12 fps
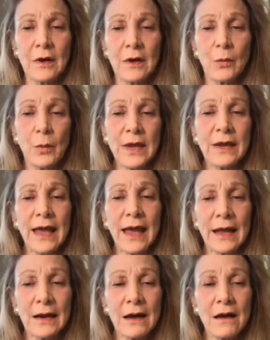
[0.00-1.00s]
we
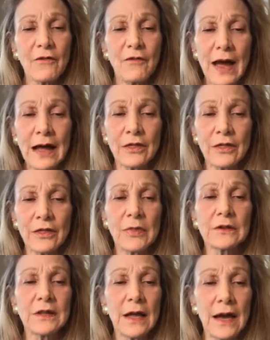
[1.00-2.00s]
cannot fathom the
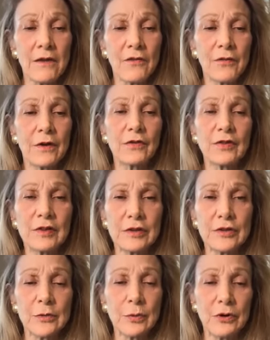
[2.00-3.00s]
life of such
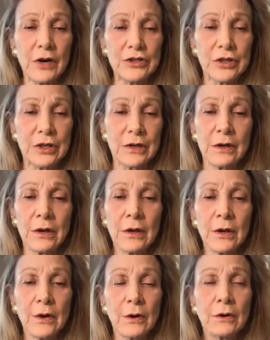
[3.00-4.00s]
oppression
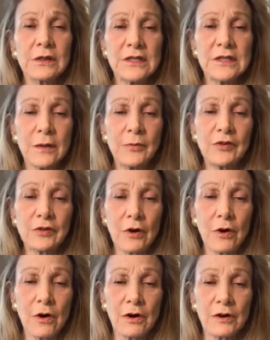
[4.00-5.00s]
or the deep
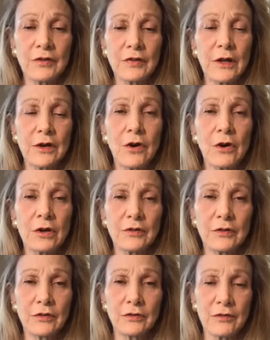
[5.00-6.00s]
scars that haunt
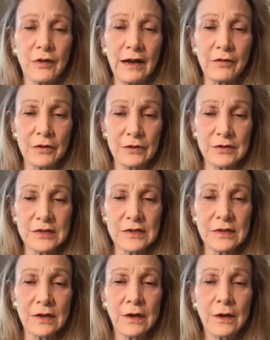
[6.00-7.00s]
survivors.
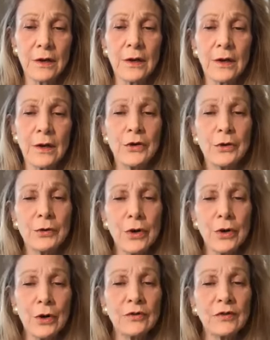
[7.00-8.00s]
Your
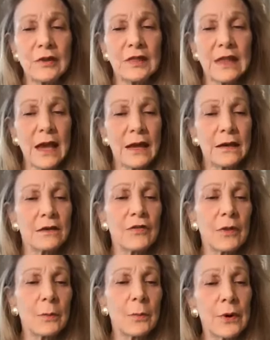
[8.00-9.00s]
notes at the end of the
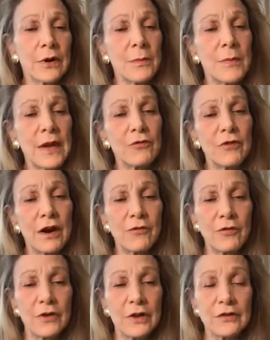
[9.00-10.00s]
book make
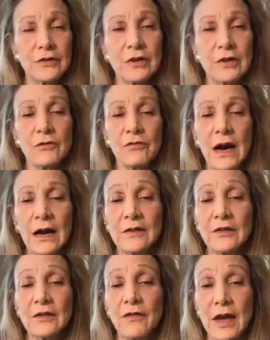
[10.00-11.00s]
reference to the rise
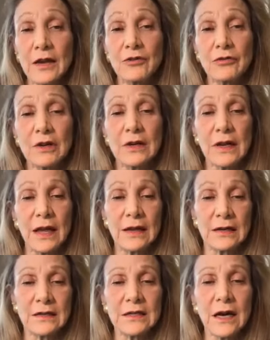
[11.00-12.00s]
of hatred and
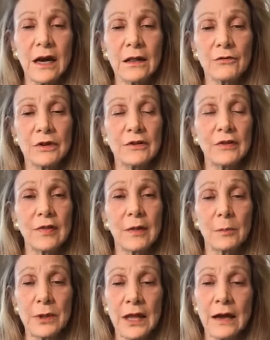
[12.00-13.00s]
intolerance that
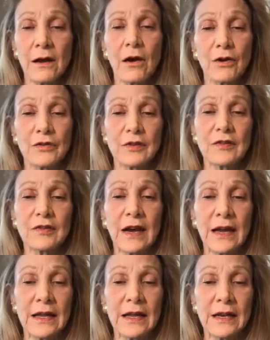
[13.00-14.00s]
plague our
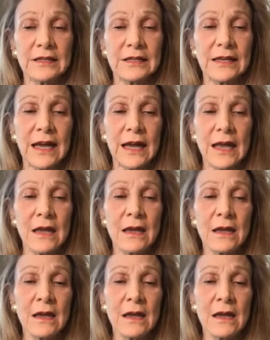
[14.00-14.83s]
society today